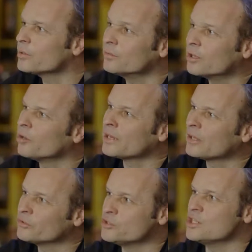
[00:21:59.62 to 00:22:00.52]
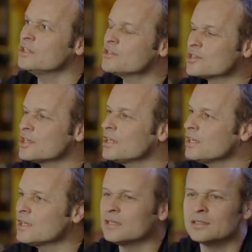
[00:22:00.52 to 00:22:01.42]
people coming out to
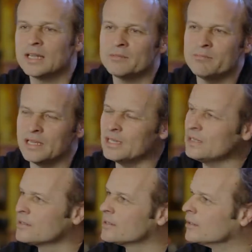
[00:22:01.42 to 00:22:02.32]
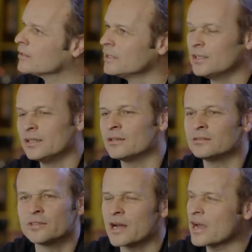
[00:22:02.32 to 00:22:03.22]
GDC and, and meeting their, you know, their